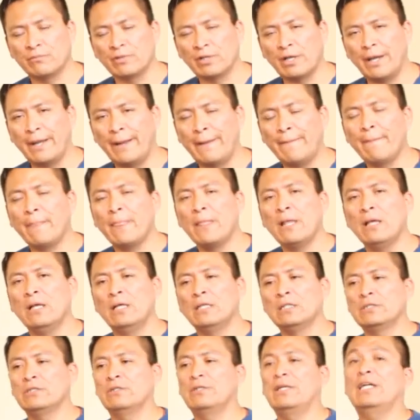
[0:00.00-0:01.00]
Okay?
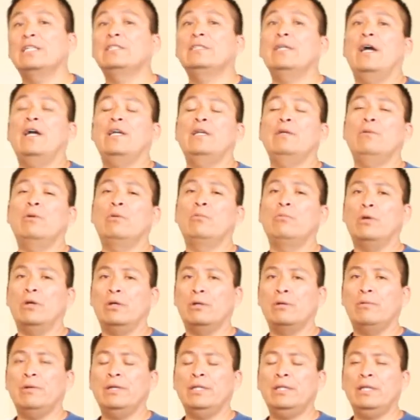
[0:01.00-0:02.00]
So that's how you would
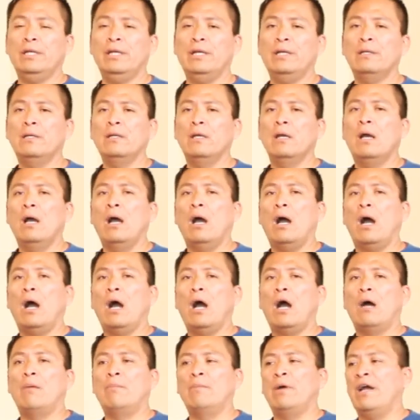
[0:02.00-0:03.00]
work with it.
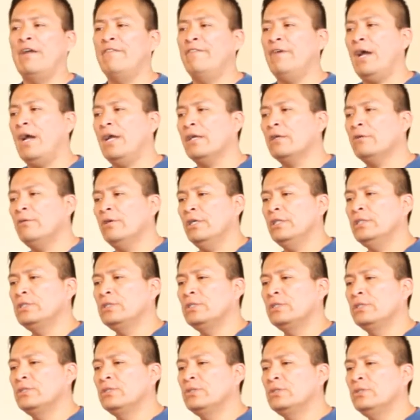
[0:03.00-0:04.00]
I've had
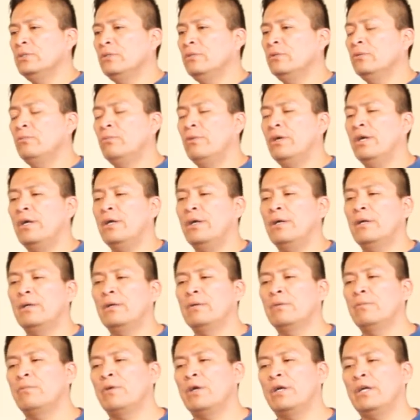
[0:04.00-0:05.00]
questions too
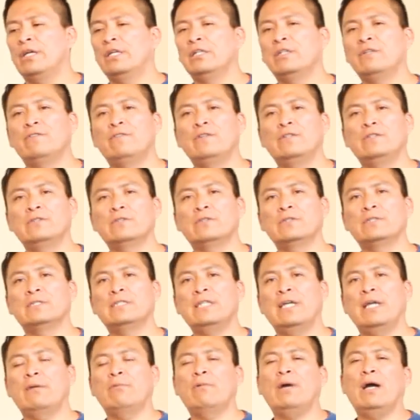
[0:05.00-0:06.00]
where individuals
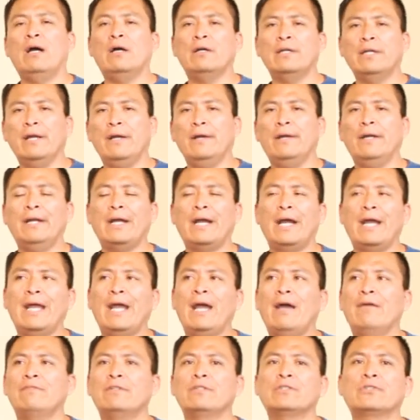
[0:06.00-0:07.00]
say, well, Garrett, I
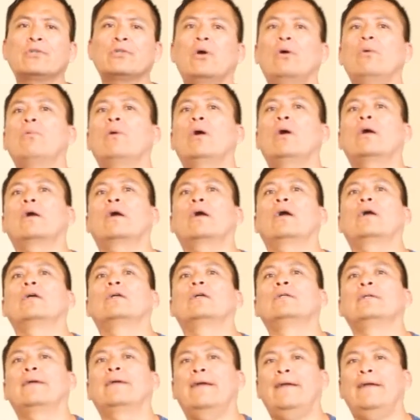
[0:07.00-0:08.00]
have this coworker,
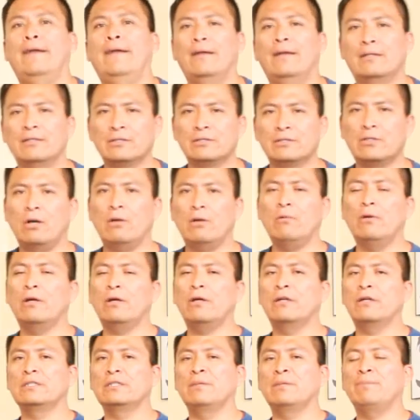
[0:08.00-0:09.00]
and this
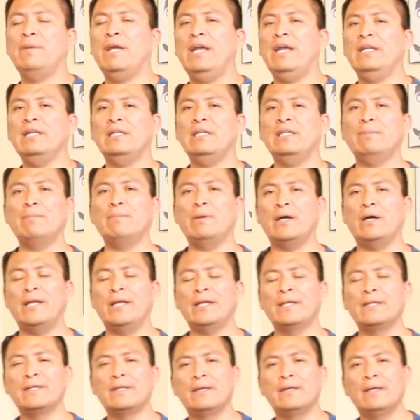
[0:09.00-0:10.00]
coworker is a pain in the
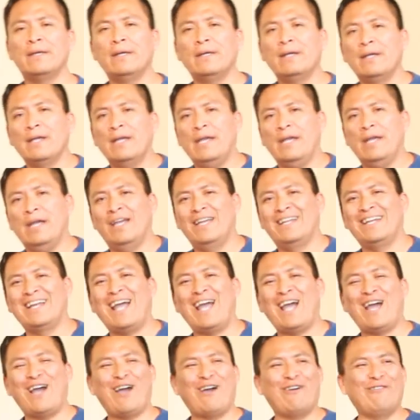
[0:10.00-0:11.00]
butt, and I
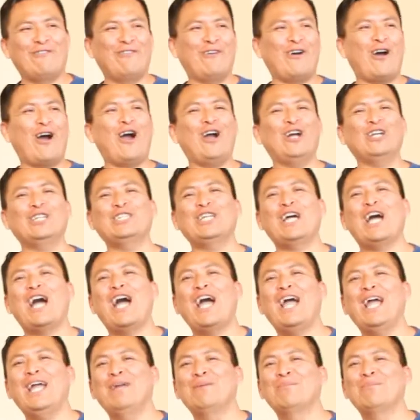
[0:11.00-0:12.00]
have a hard
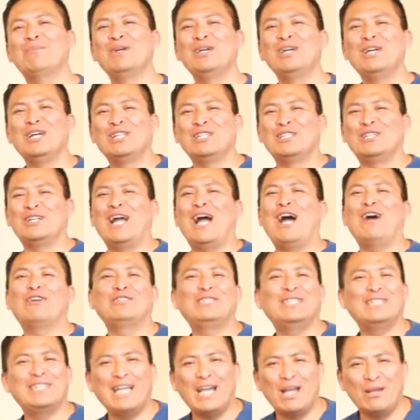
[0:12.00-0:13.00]
time, they're out
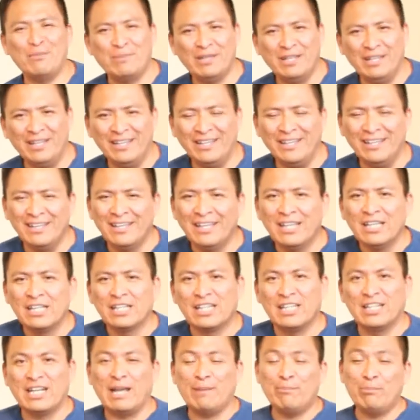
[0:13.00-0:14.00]
to get me,
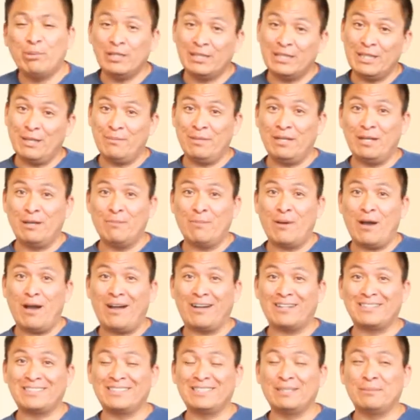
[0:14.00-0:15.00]
can I put them in a
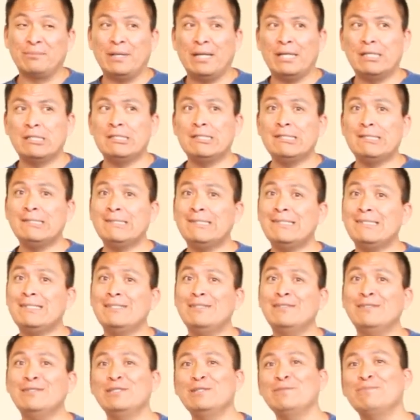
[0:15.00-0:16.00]
box? So I'm like,
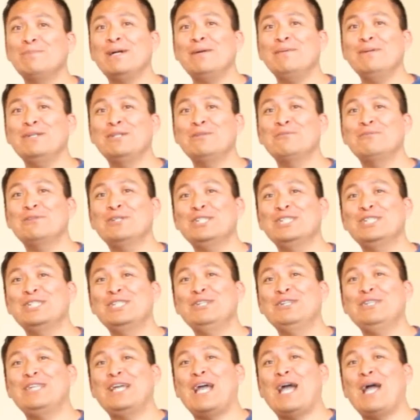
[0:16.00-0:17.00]
no, you probably don't want to
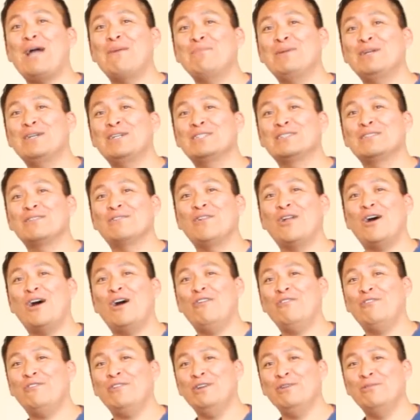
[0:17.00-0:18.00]
do that because the
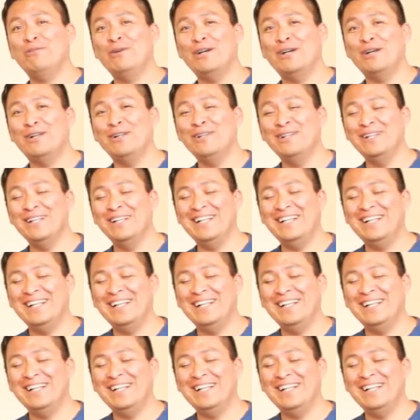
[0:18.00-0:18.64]
law of free will,